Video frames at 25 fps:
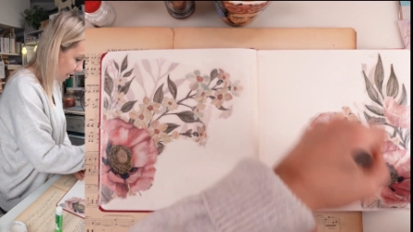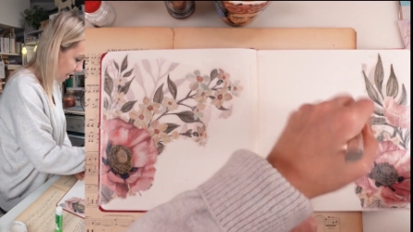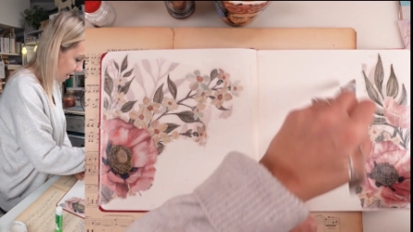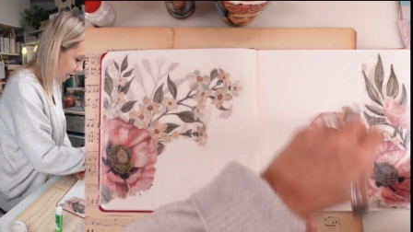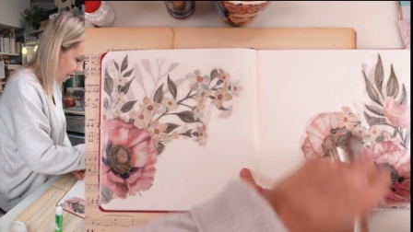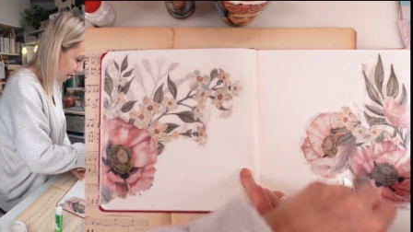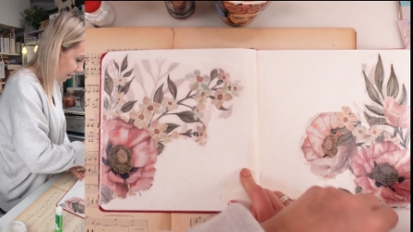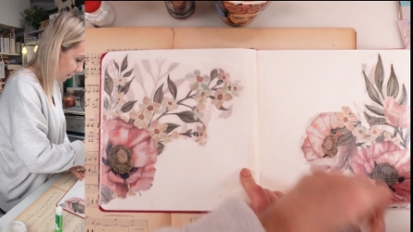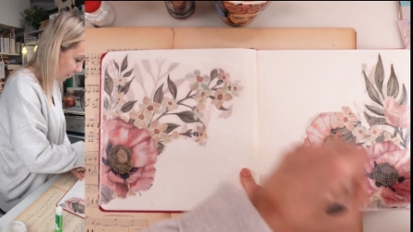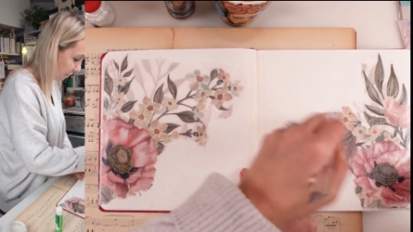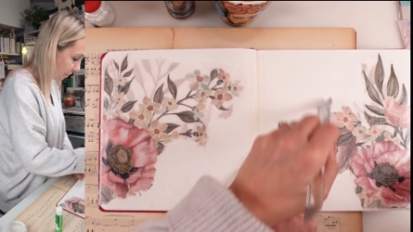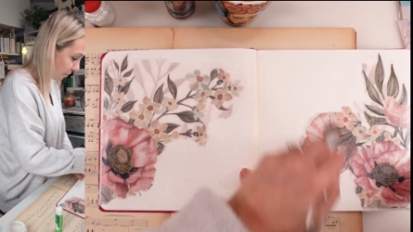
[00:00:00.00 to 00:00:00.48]

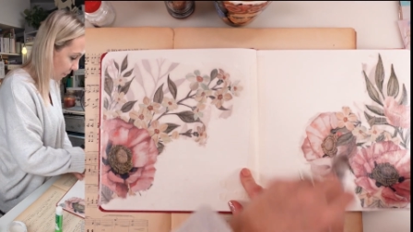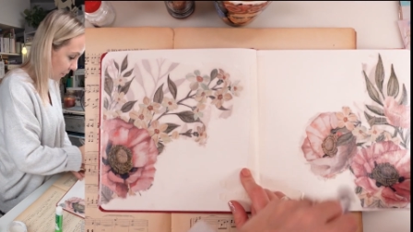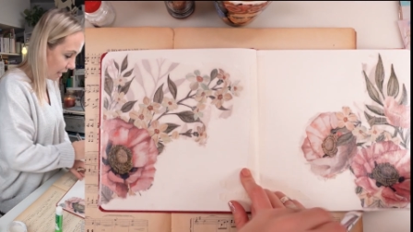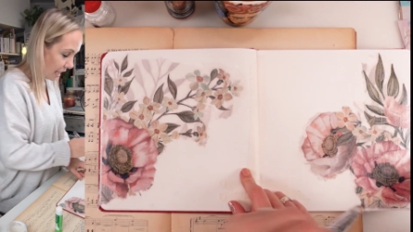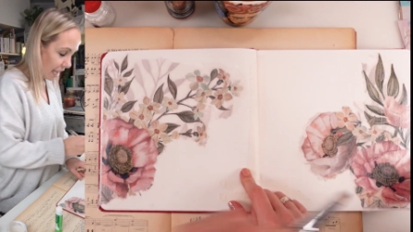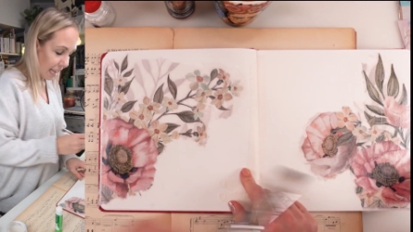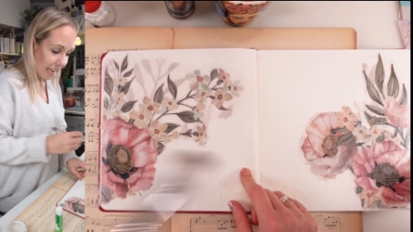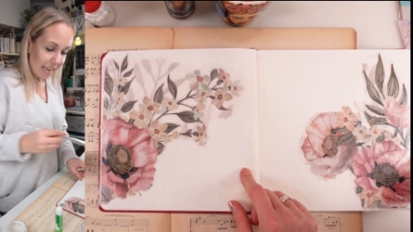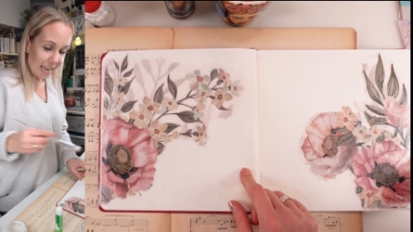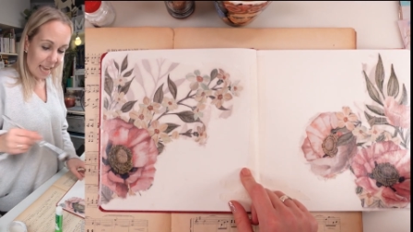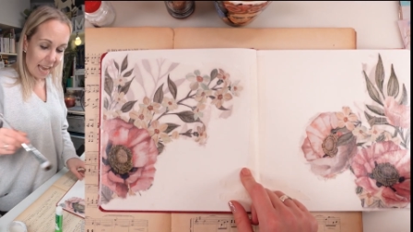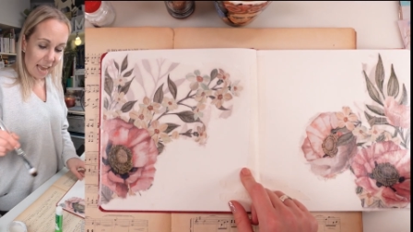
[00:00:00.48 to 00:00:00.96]
Now,
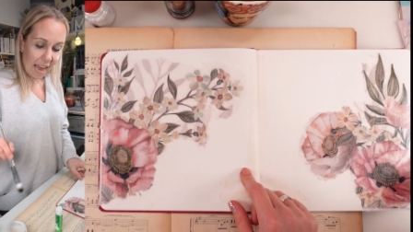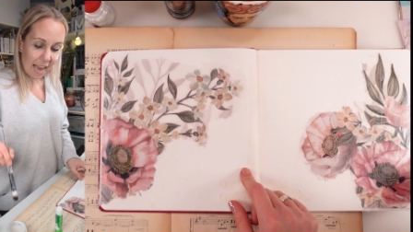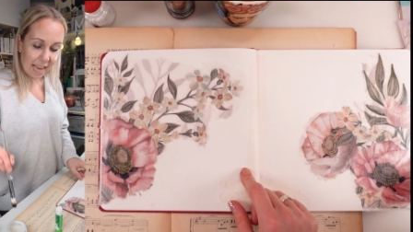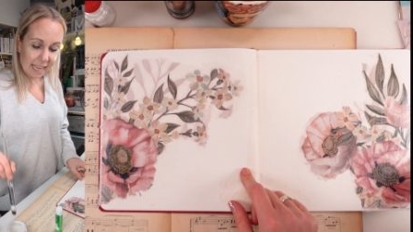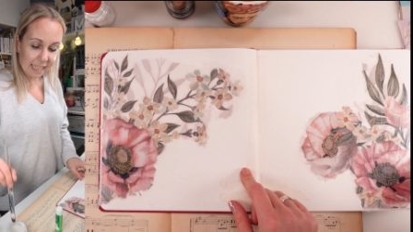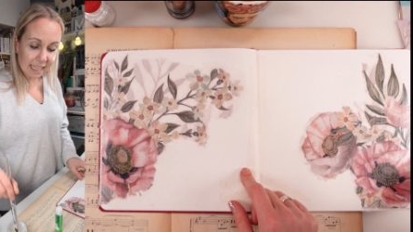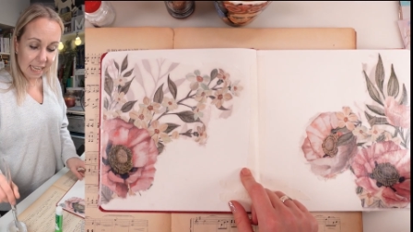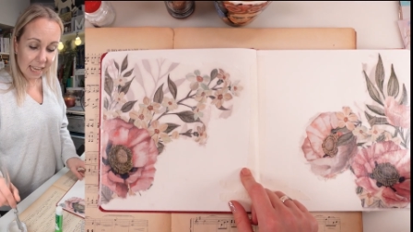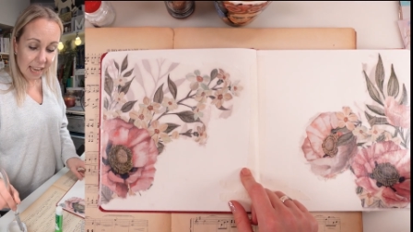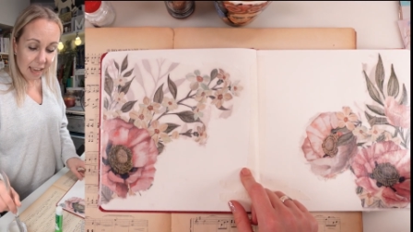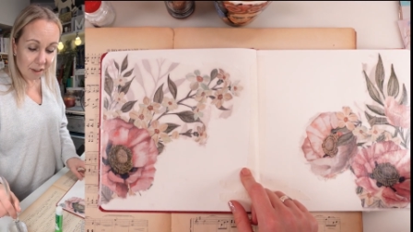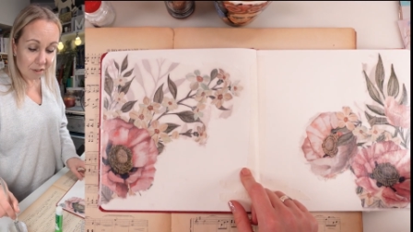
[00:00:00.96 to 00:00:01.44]

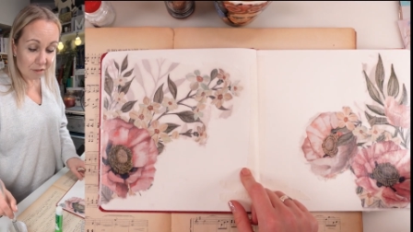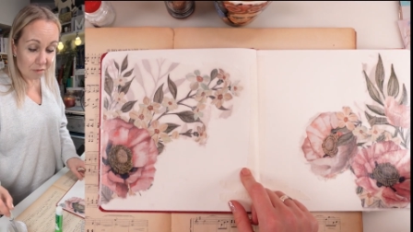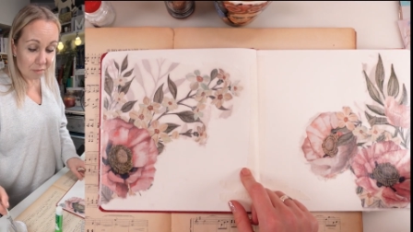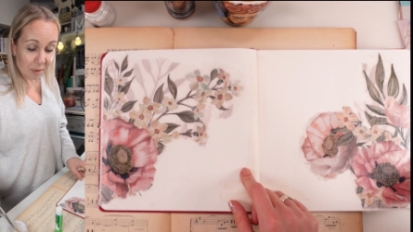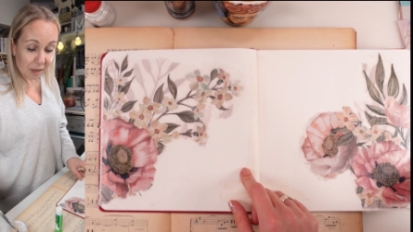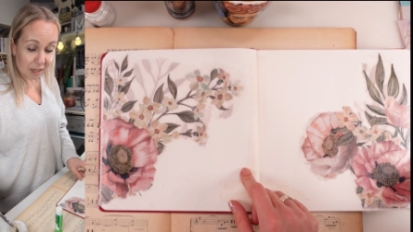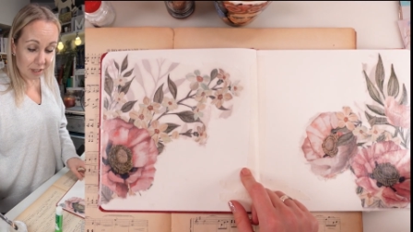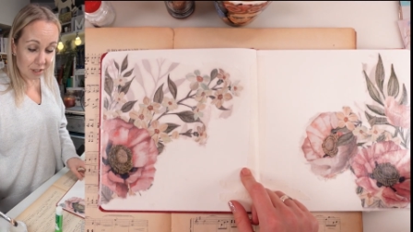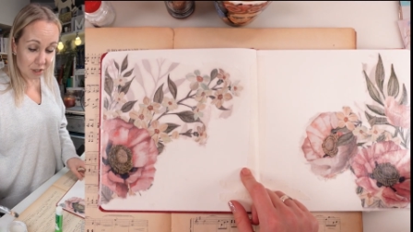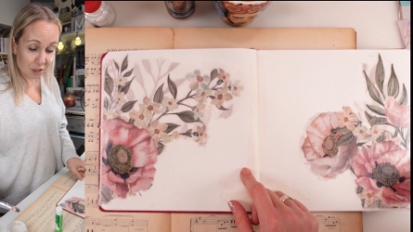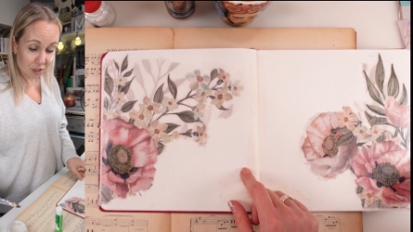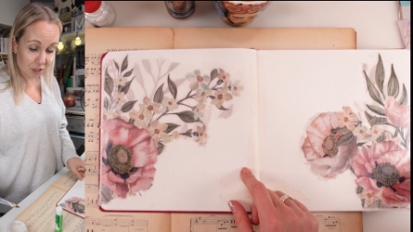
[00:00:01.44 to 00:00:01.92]
as I have
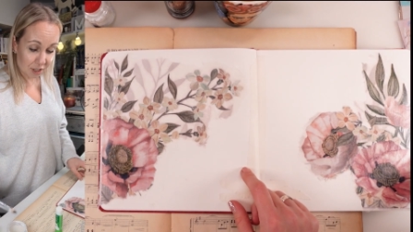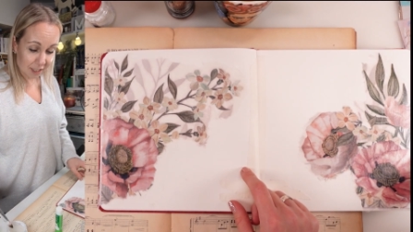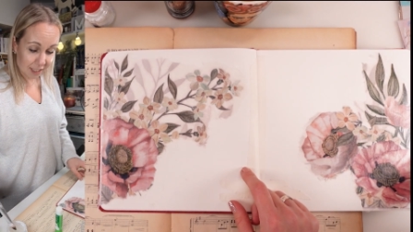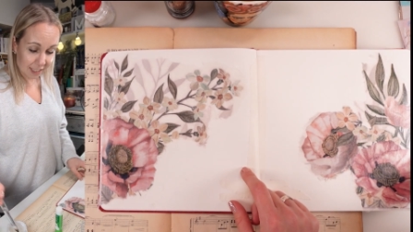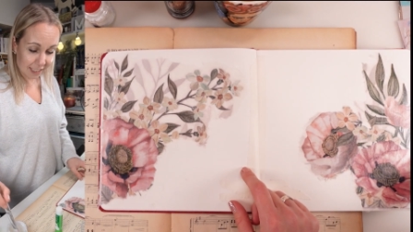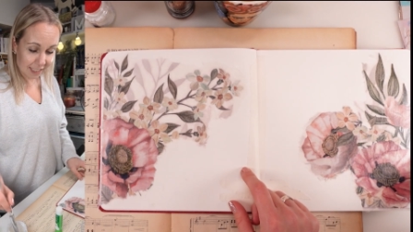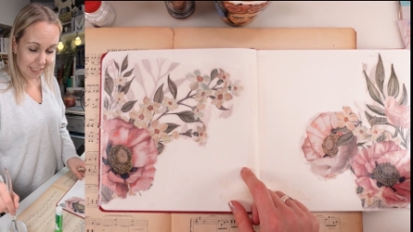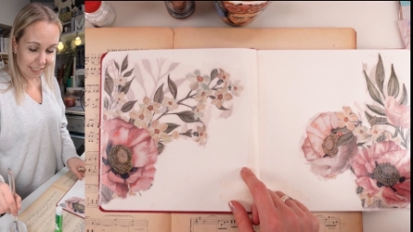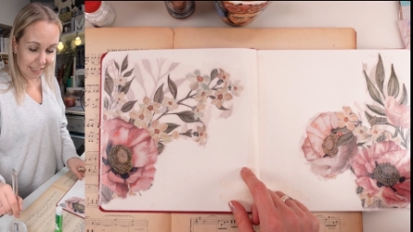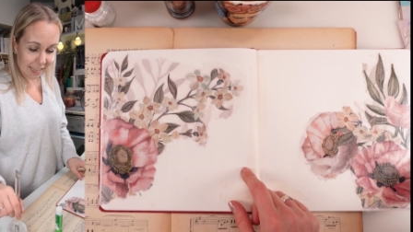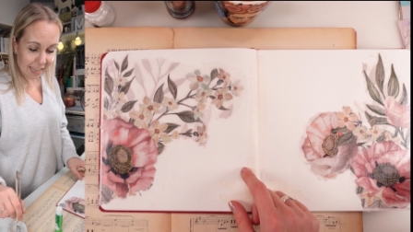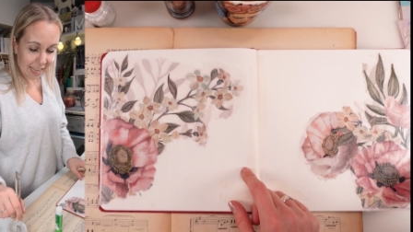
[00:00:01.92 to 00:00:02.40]

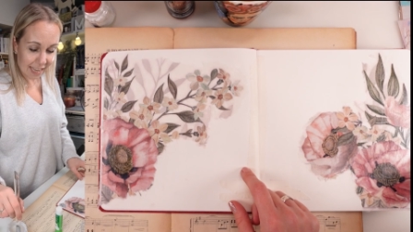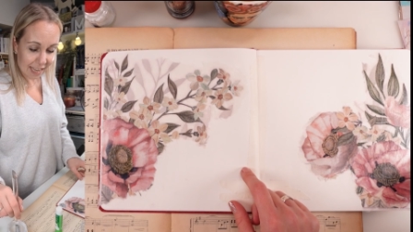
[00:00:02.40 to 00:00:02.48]
mentioned,